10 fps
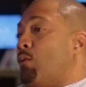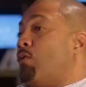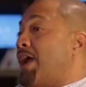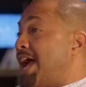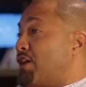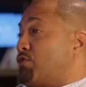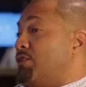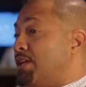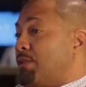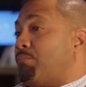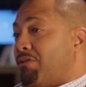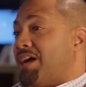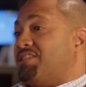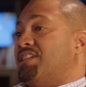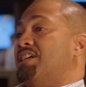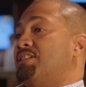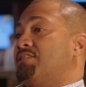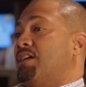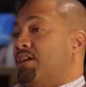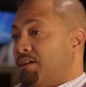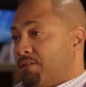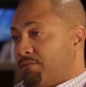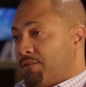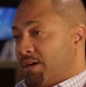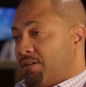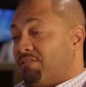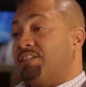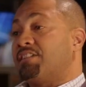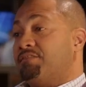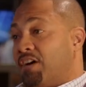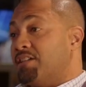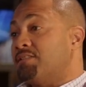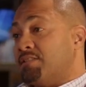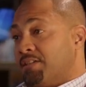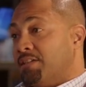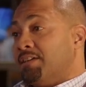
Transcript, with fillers: We're actually in the process of uh, raising funds.